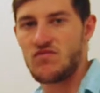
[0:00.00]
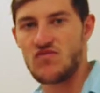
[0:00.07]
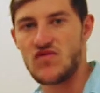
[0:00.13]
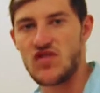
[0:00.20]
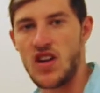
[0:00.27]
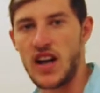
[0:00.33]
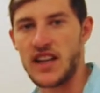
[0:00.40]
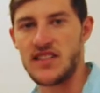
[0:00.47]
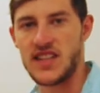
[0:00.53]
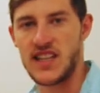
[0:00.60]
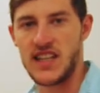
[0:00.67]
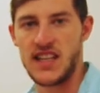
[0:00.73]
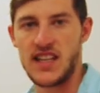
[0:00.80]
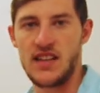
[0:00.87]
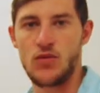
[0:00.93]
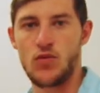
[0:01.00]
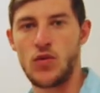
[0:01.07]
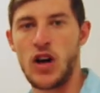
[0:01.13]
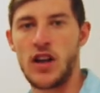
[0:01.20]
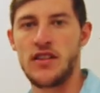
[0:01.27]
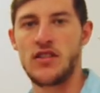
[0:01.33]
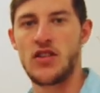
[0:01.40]

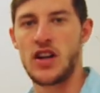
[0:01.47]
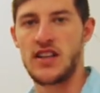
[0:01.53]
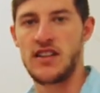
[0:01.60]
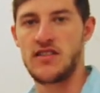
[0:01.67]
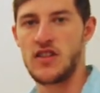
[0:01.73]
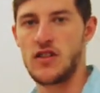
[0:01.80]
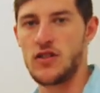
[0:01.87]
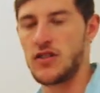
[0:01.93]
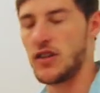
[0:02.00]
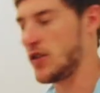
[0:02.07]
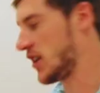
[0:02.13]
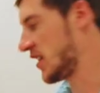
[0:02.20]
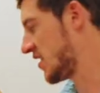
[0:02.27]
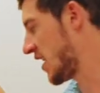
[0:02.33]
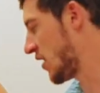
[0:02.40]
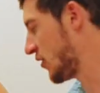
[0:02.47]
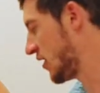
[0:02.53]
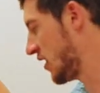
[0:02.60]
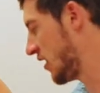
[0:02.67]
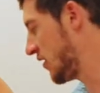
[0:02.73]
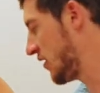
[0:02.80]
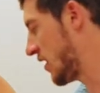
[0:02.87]
91, 92 degrees
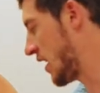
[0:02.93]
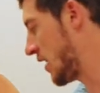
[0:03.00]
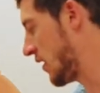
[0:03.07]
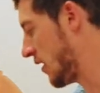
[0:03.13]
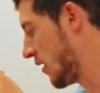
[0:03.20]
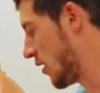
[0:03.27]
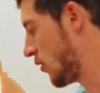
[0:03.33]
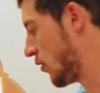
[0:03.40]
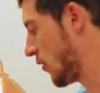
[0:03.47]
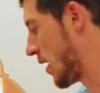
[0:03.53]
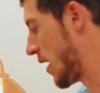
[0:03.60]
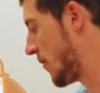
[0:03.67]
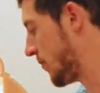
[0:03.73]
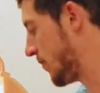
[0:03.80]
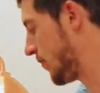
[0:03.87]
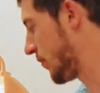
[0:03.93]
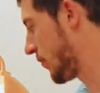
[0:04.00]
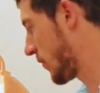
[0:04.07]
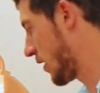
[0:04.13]
Celsius, and then I'll